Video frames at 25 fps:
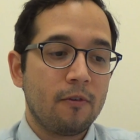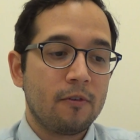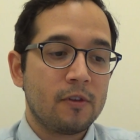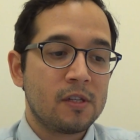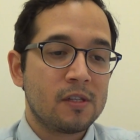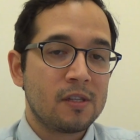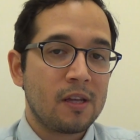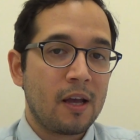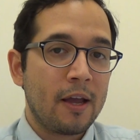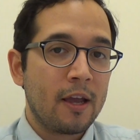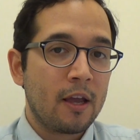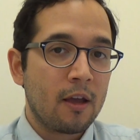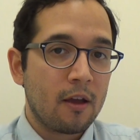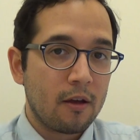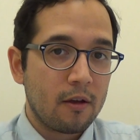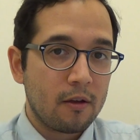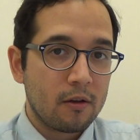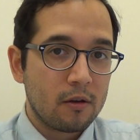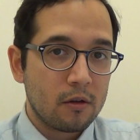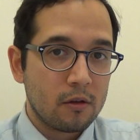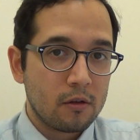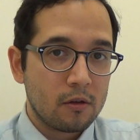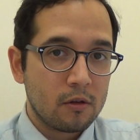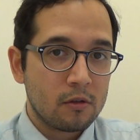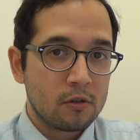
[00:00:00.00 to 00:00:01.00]
psych
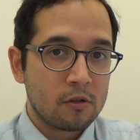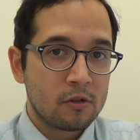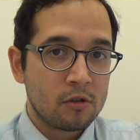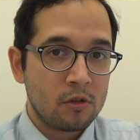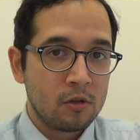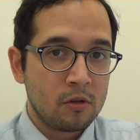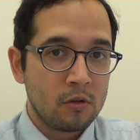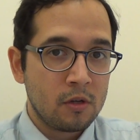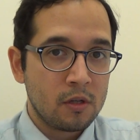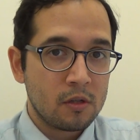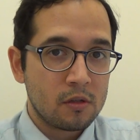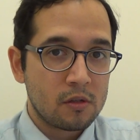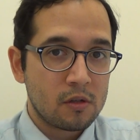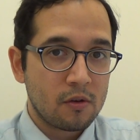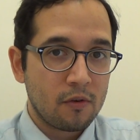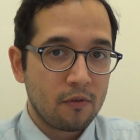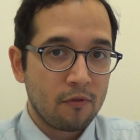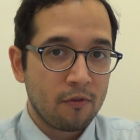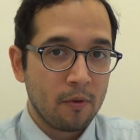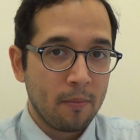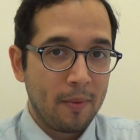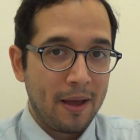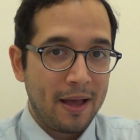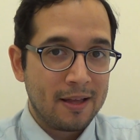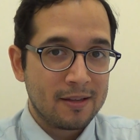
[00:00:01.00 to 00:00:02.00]
students
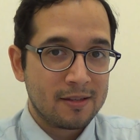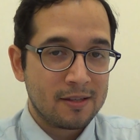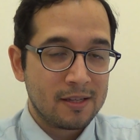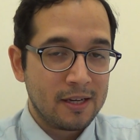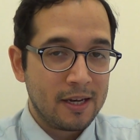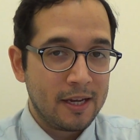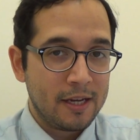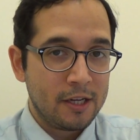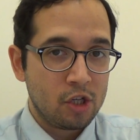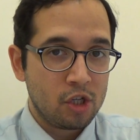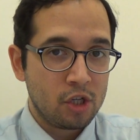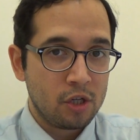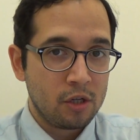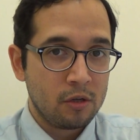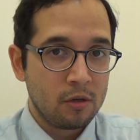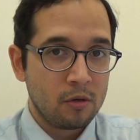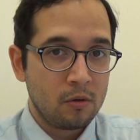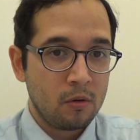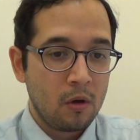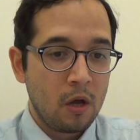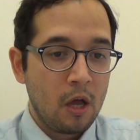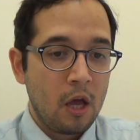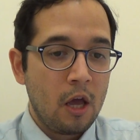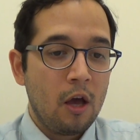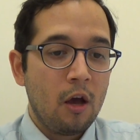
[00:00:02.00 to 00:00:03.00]
from
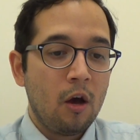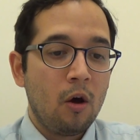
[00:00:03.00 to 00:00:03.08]
SNHU